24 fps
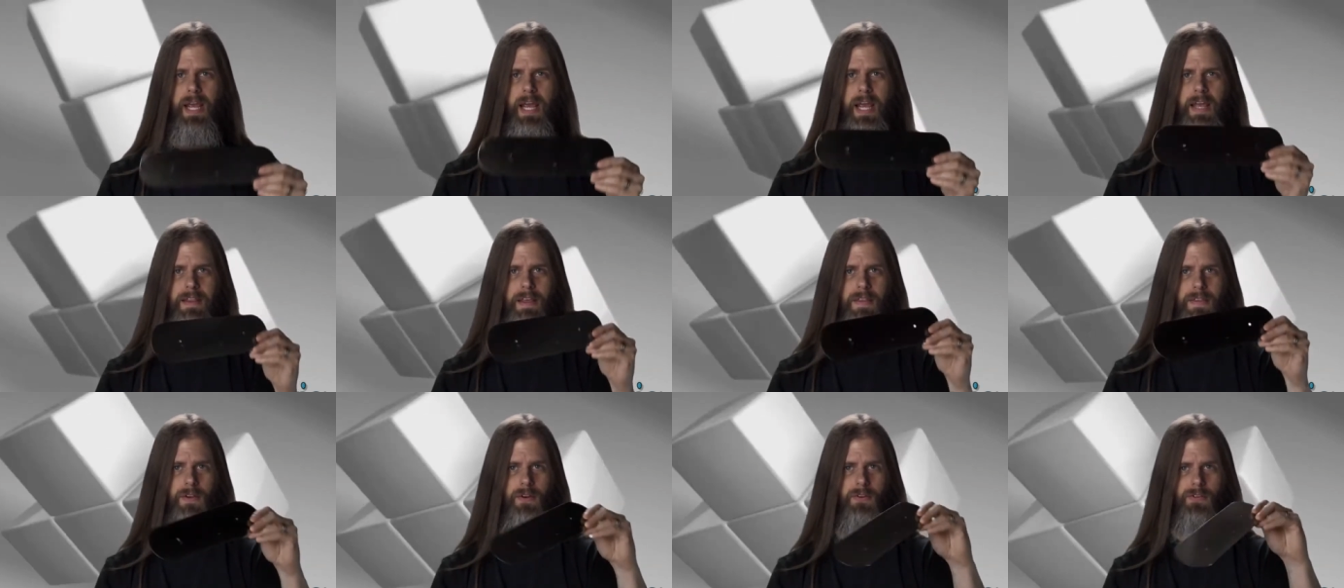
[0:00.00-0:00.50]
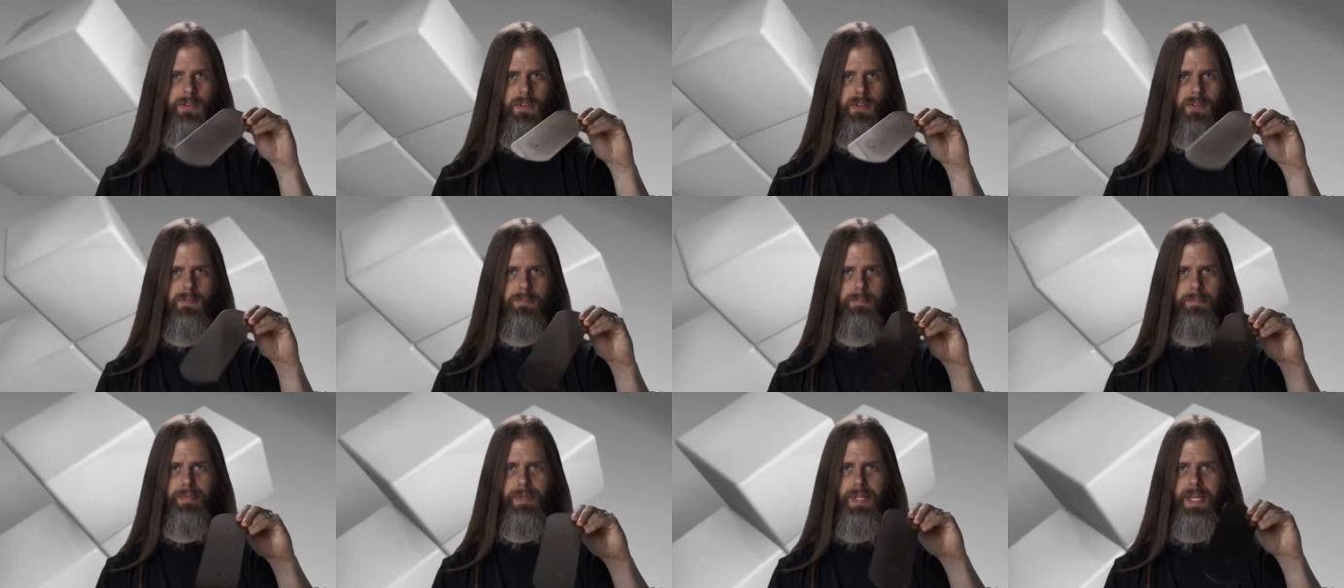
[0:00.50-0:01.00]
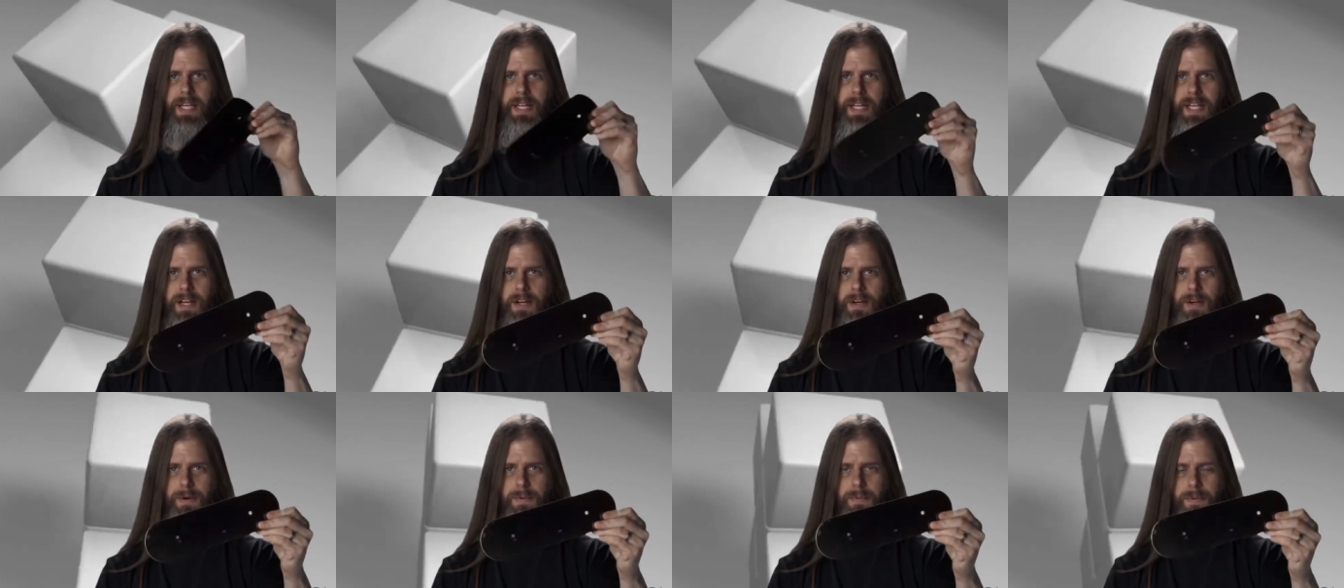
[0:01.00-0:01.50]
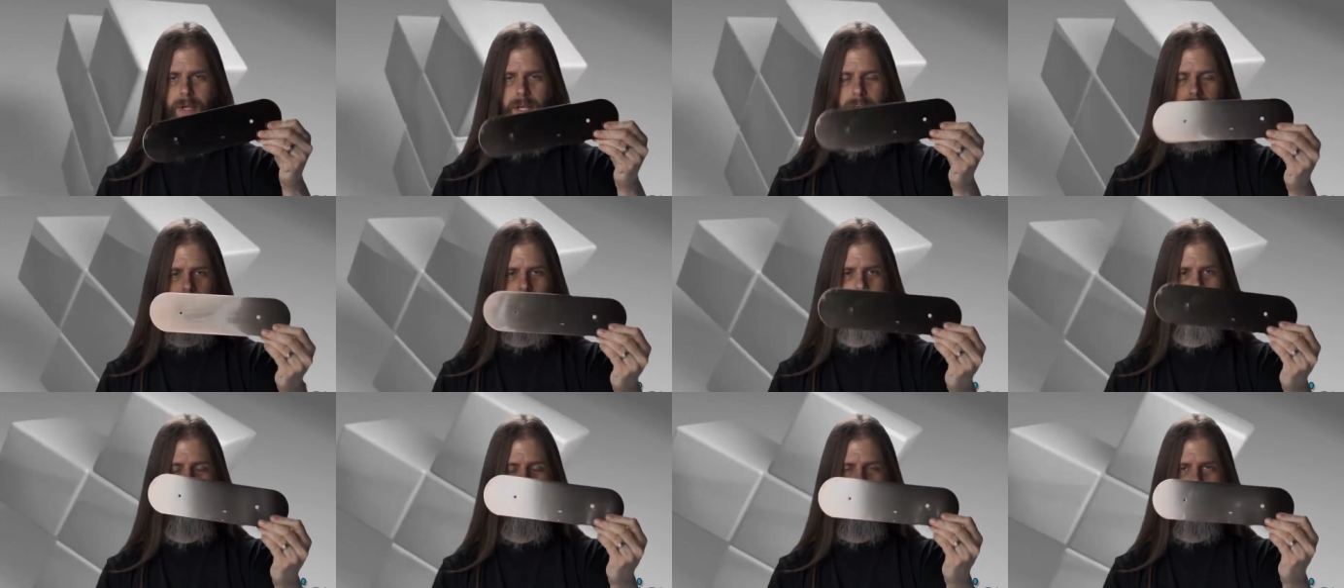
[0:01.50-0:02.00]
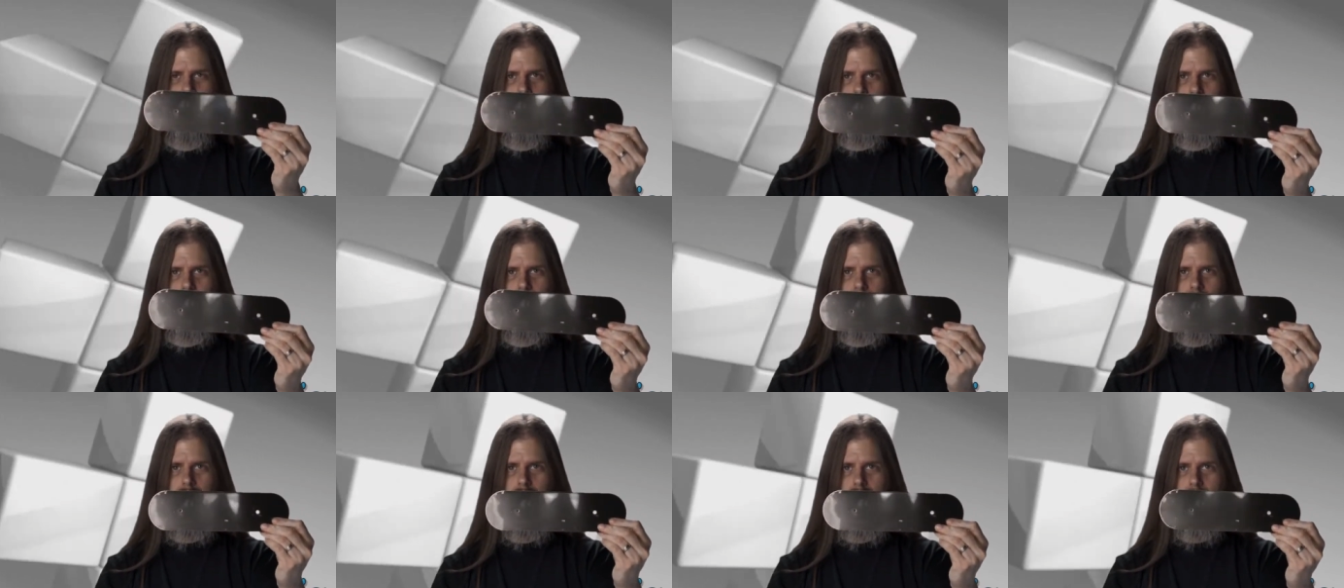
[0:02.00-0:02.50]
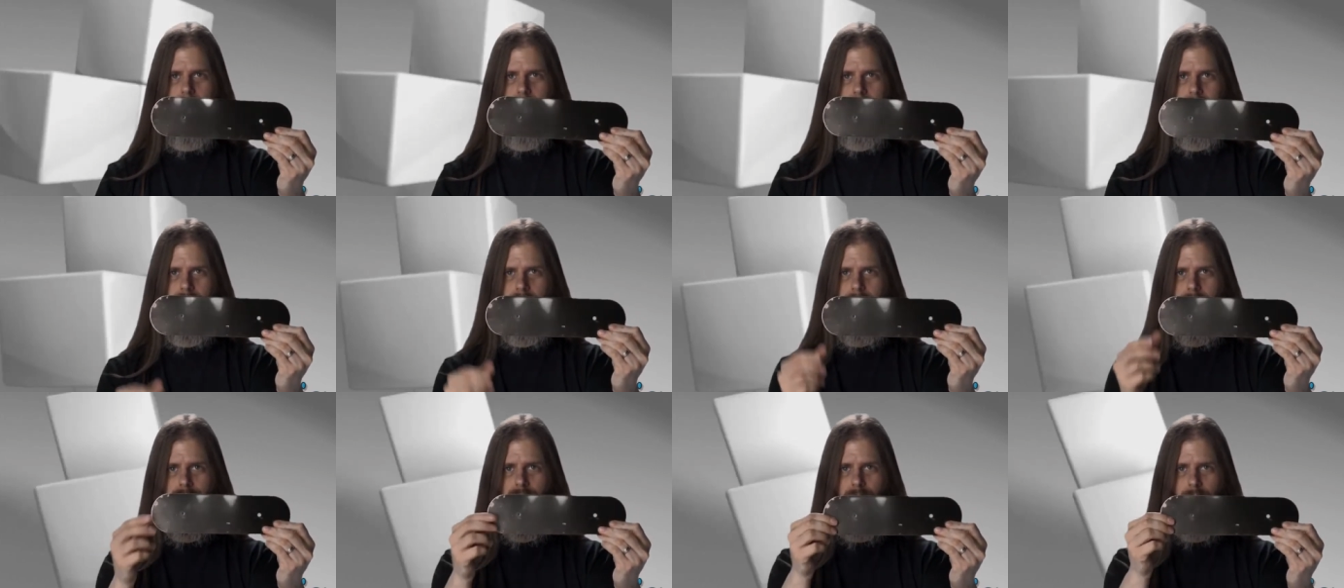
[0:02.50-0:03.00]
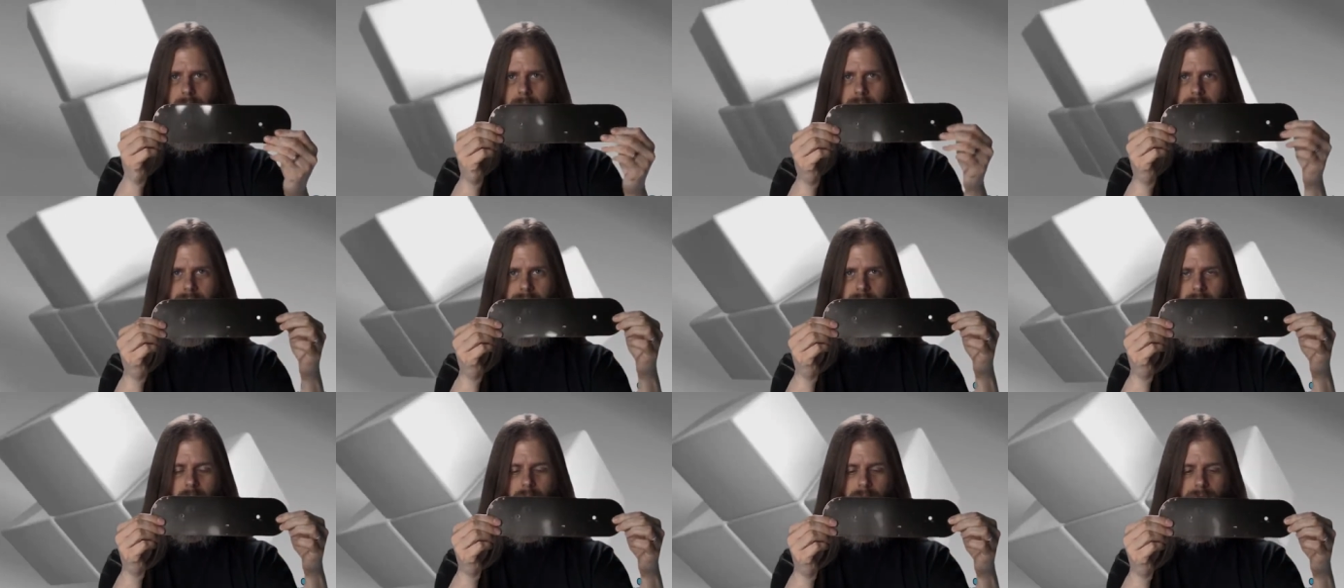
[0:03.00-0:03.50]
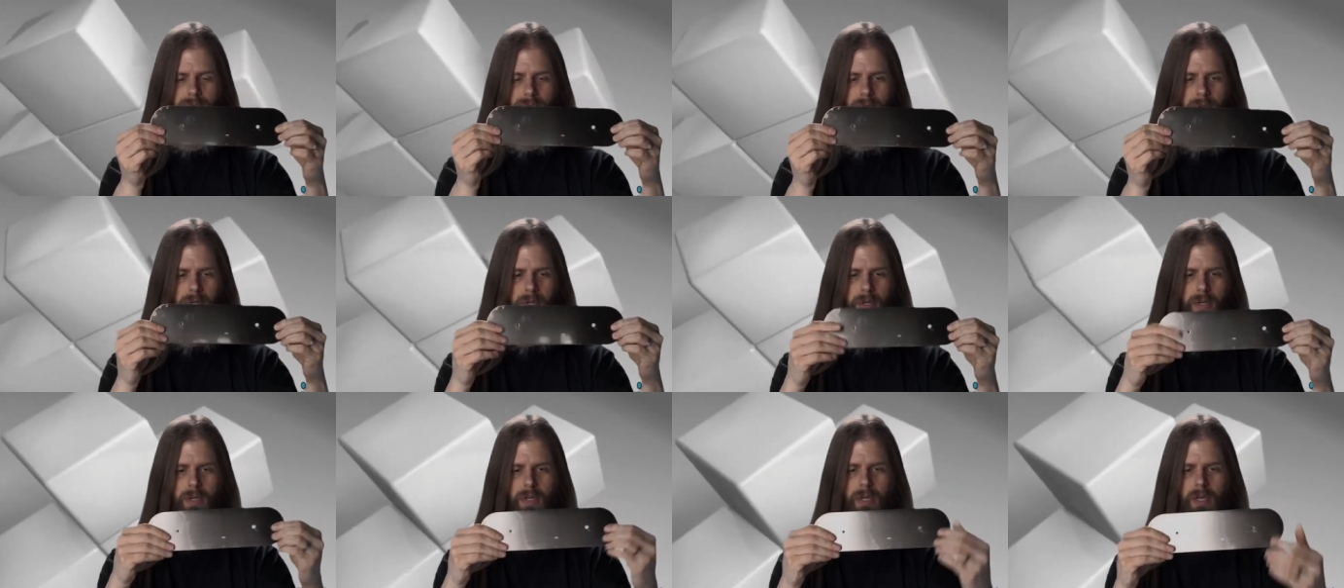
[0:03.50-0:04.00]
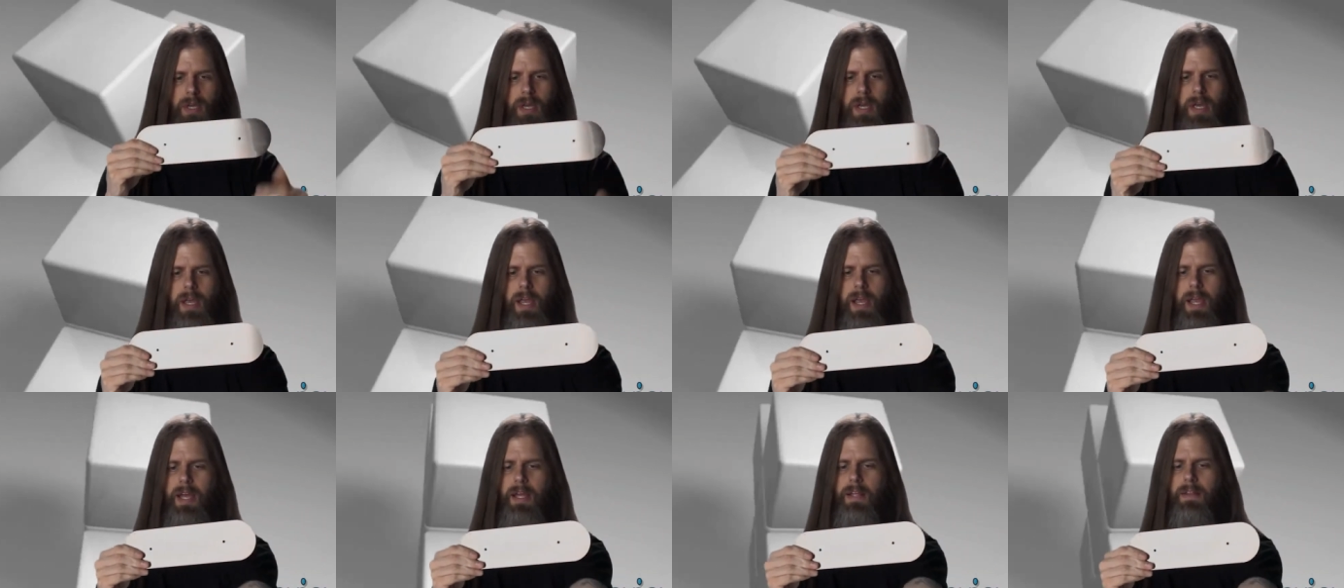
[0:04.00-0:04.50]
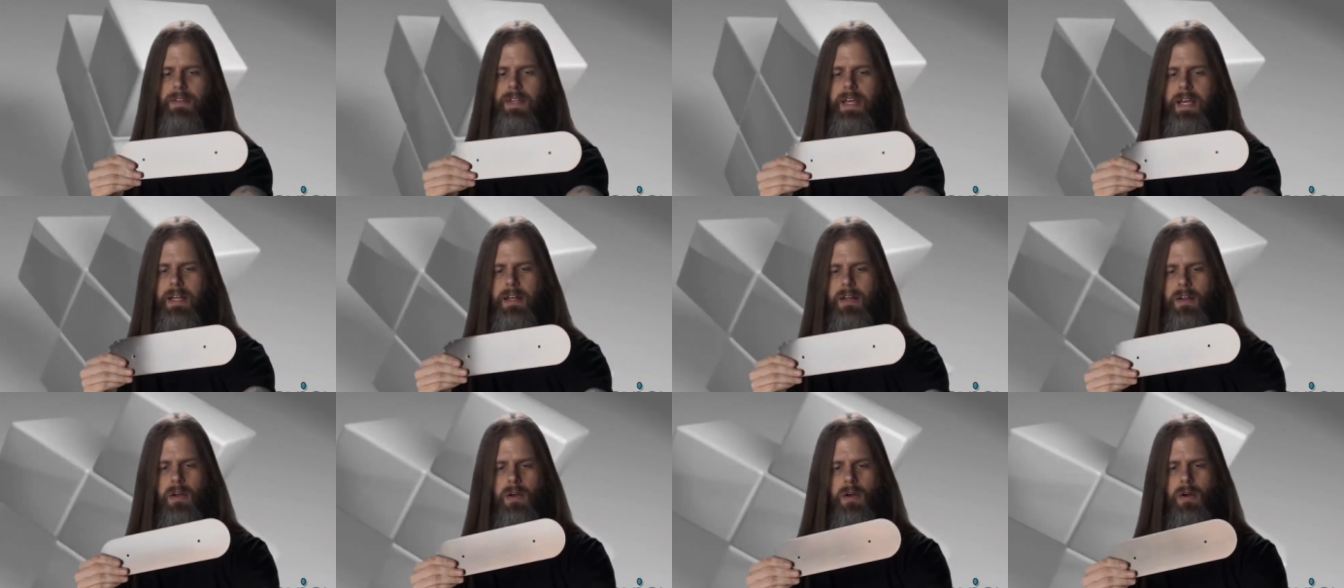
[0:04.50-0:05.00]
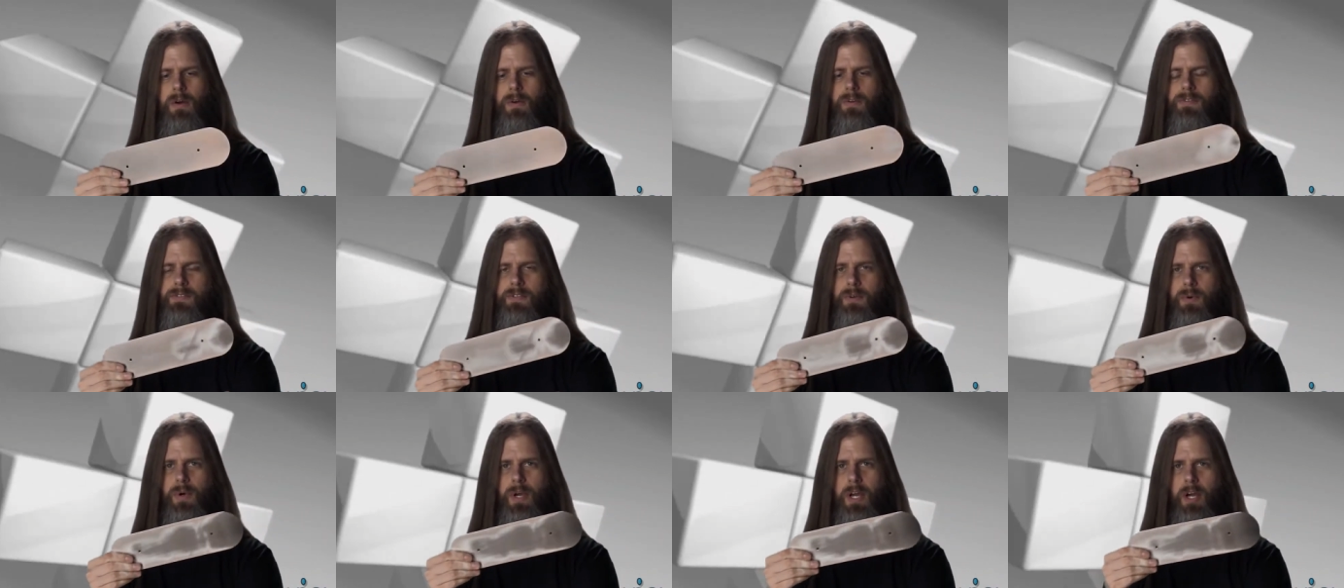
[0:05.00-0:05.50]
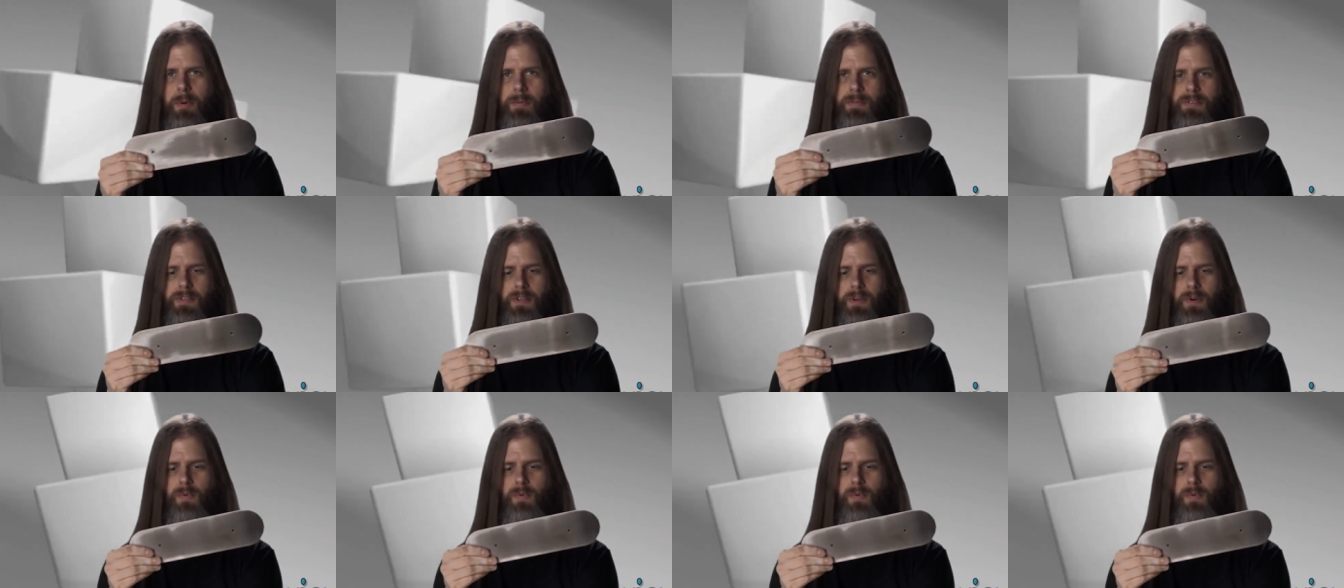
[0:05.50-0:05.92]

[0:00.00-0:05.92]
And then there's this plate here, and this gets screwed on to the door itself, and that also helps to